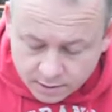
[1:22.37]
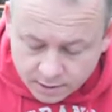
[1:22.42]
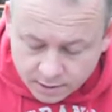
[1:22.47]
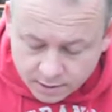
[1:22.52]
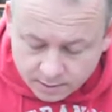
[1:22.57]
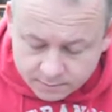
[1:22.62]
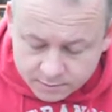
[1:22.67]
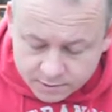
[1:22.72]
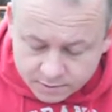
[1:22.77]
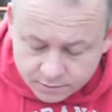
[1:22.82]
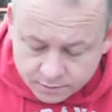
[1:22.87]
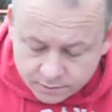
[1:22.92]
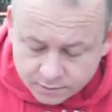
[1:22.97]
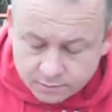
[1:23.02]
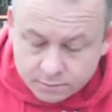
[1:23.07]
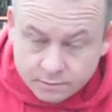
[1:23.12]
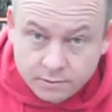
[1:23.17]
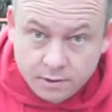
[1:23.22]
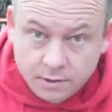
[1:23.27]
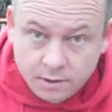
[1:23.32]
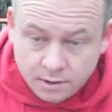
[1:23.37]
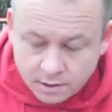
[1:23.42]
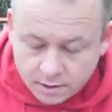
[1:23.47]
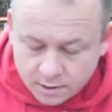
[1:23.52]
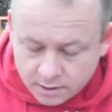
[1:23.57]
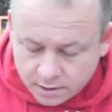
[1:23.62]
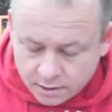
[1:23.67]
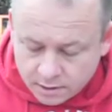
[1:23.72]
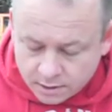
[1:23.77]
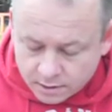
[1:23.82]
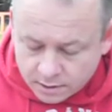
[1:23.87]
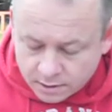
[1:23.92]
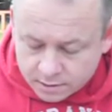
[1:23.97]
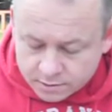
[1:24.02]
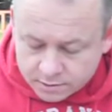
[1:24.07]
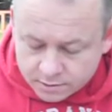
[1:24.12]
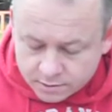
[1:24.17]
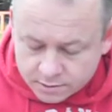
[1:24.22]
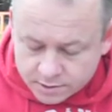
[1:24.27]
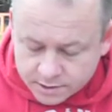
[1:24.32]
comes through, goes
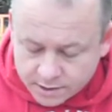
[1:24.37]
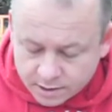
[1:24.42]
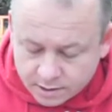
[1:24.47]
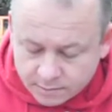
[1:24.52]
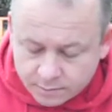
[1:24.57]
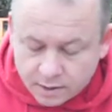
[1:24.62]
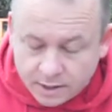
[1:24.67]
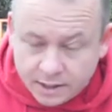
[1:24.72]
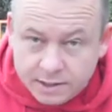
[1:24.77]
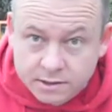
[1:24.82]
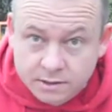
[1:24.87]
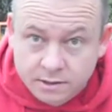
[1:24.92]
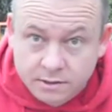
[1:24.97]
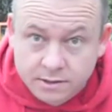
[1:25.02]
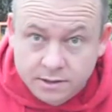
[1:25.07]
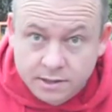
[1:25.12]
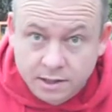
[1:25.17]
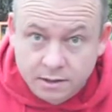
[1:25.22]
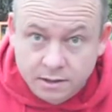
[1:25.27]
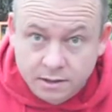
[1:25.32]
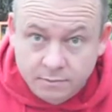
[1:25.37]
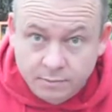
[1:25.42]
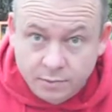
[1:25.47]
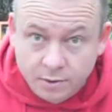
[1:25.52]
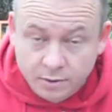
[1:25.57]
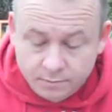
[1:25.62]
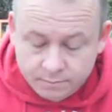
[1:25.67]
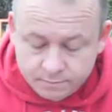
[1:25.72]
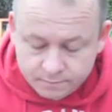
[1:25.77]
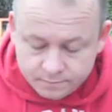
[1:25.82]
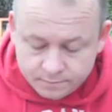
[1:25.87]
through a set of plates, goes down to the bottom,